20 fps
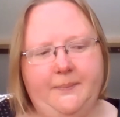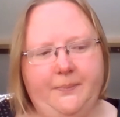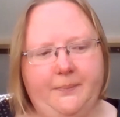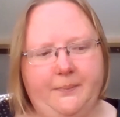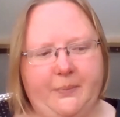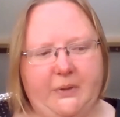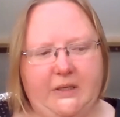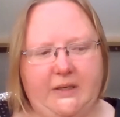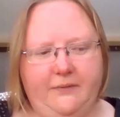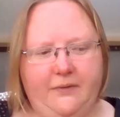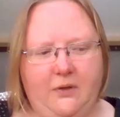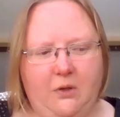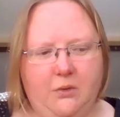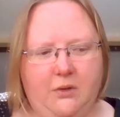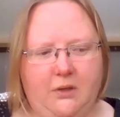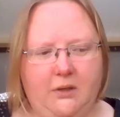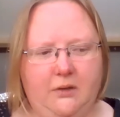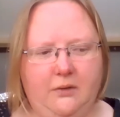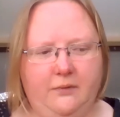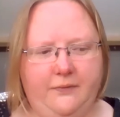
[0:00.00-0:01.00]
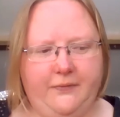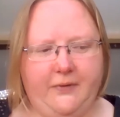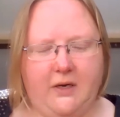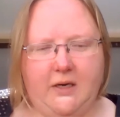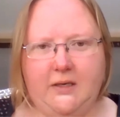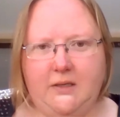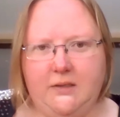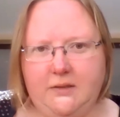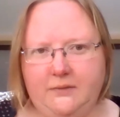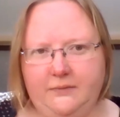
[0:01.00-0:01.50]
But if you can
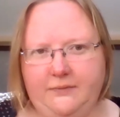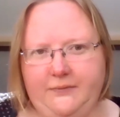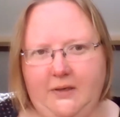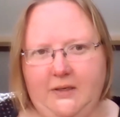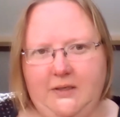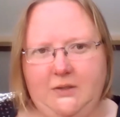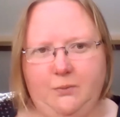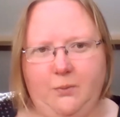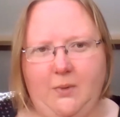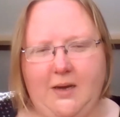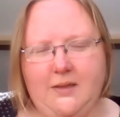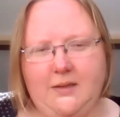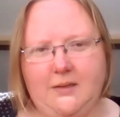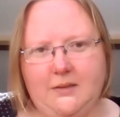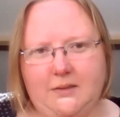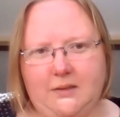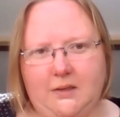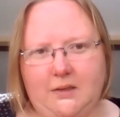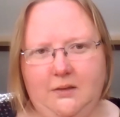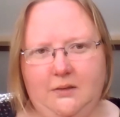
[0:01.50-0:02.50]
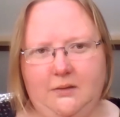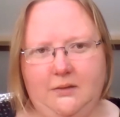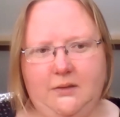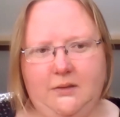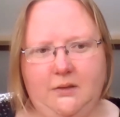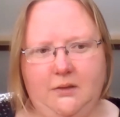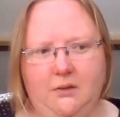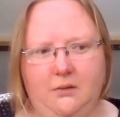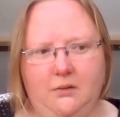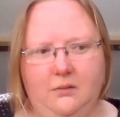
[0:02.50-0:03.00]
find a way that's going
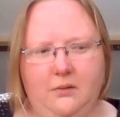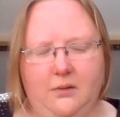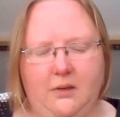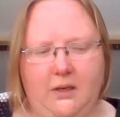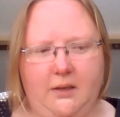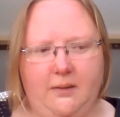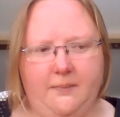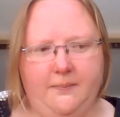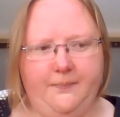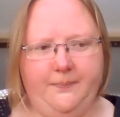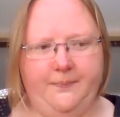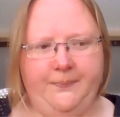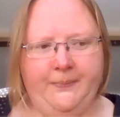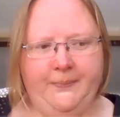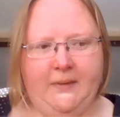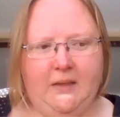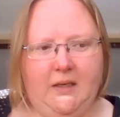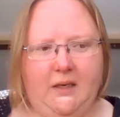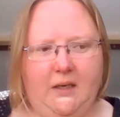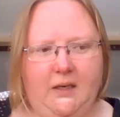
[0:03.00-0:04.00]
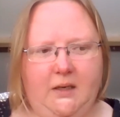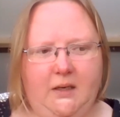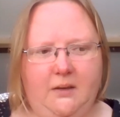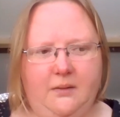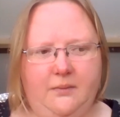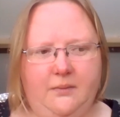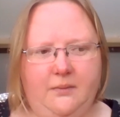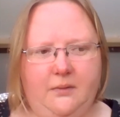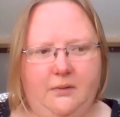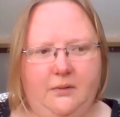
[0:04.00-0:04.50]
to
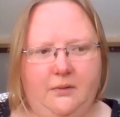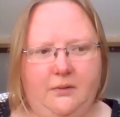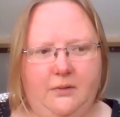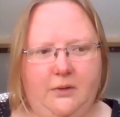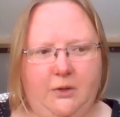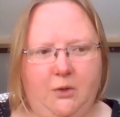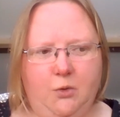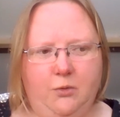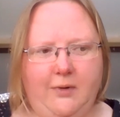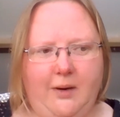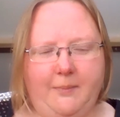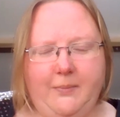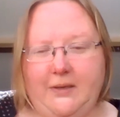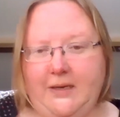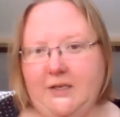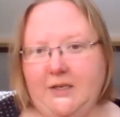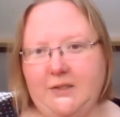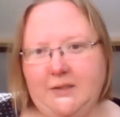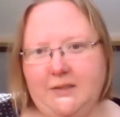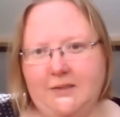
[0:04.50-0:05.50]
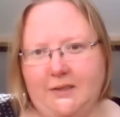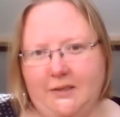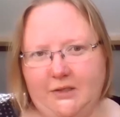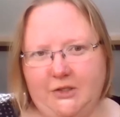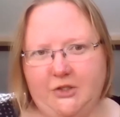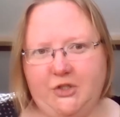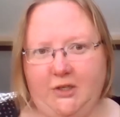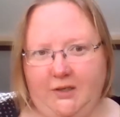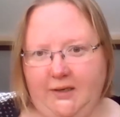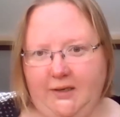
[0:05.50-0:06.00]
that your application is going to
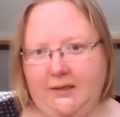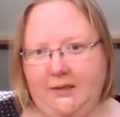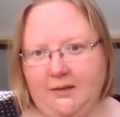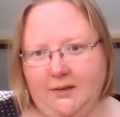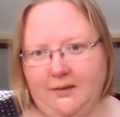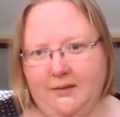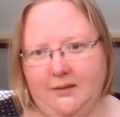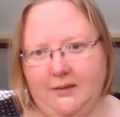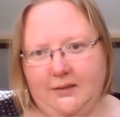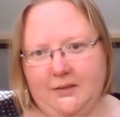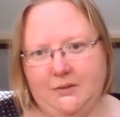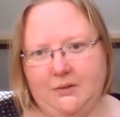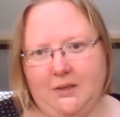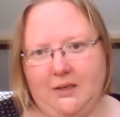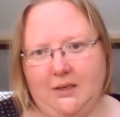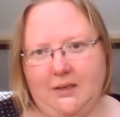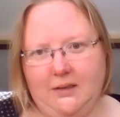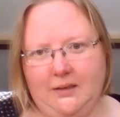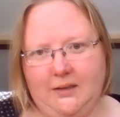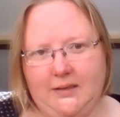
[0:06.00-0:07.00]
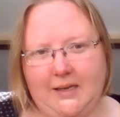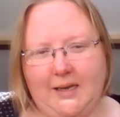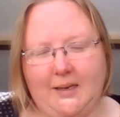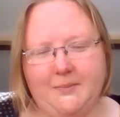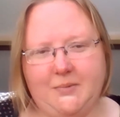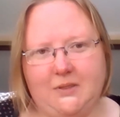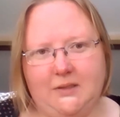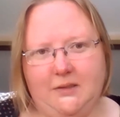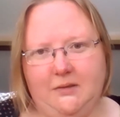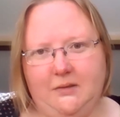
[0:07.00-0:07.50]
shine, I think is
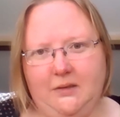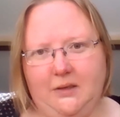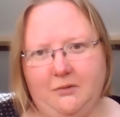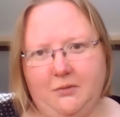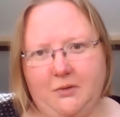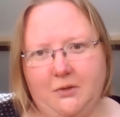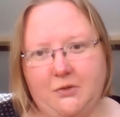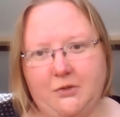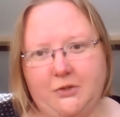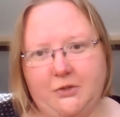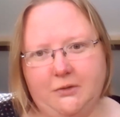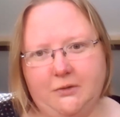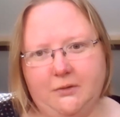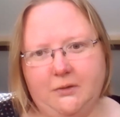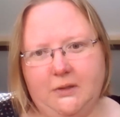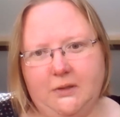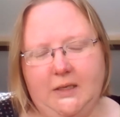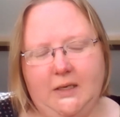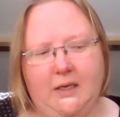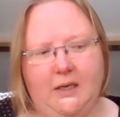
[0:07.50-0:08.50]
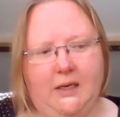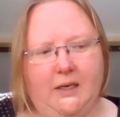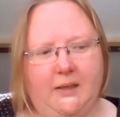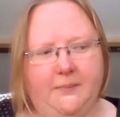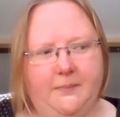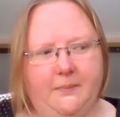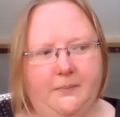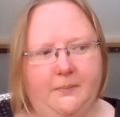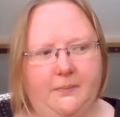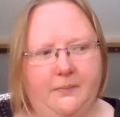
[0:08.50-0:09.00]
absolutely crucial,
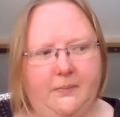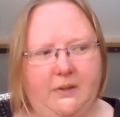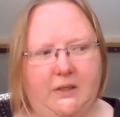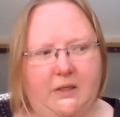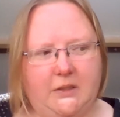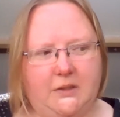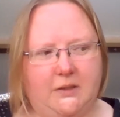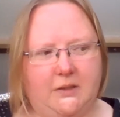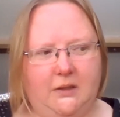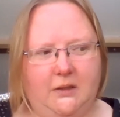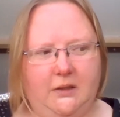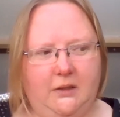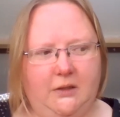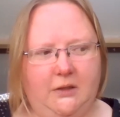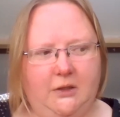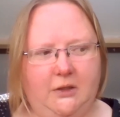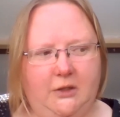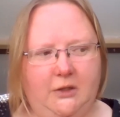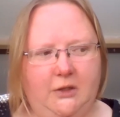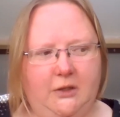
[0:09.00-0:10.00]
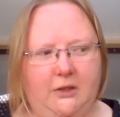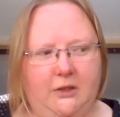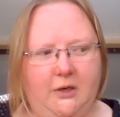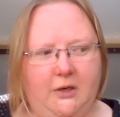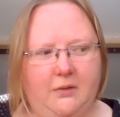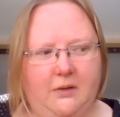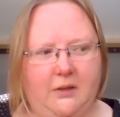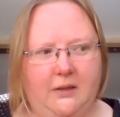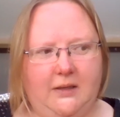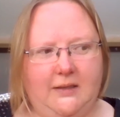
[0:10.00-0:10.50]
because
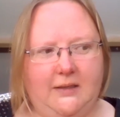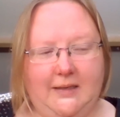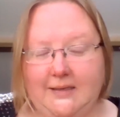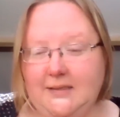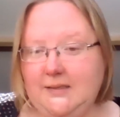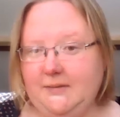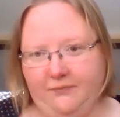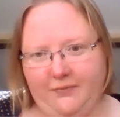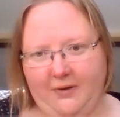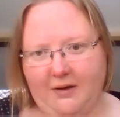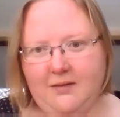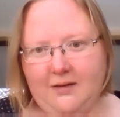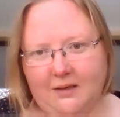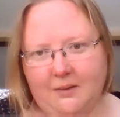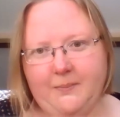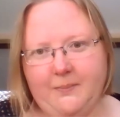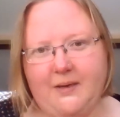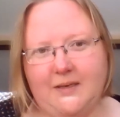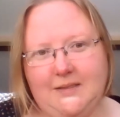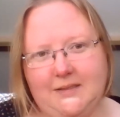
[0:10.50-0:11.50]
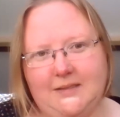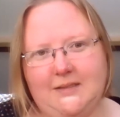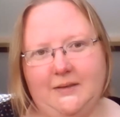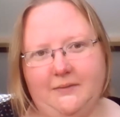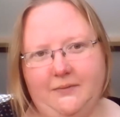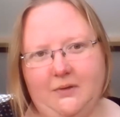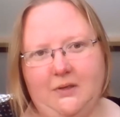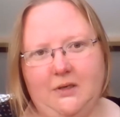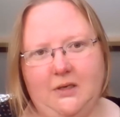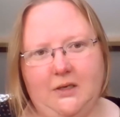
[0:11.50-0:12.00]
it is very competitive,
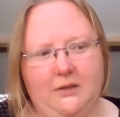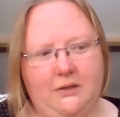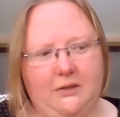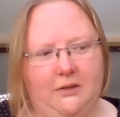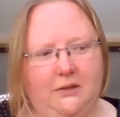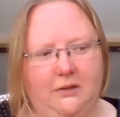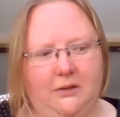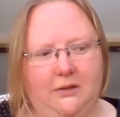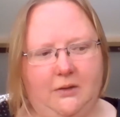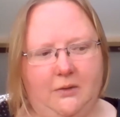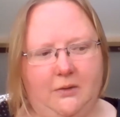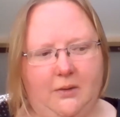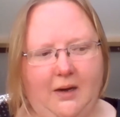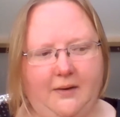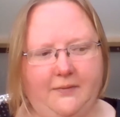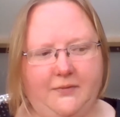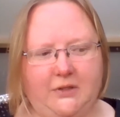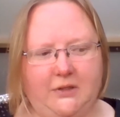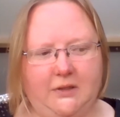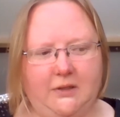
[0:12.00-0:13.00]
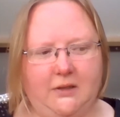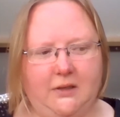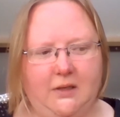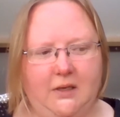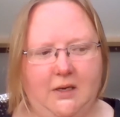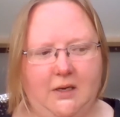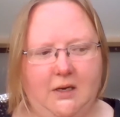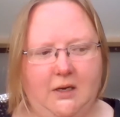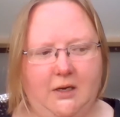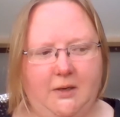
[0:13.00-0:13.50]
and you have to
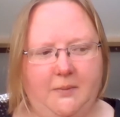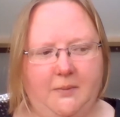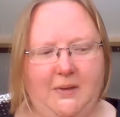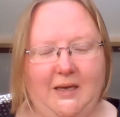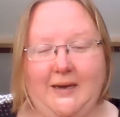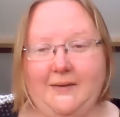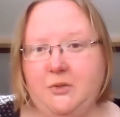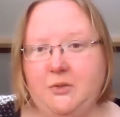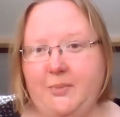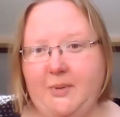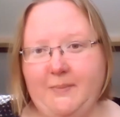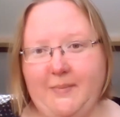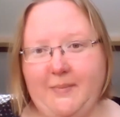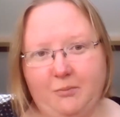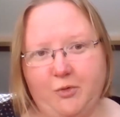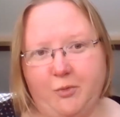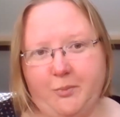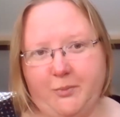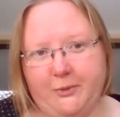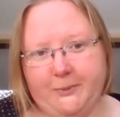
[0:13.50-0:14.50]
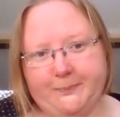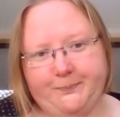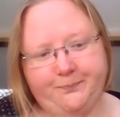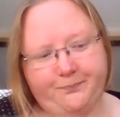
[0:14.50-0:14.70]
be memorable.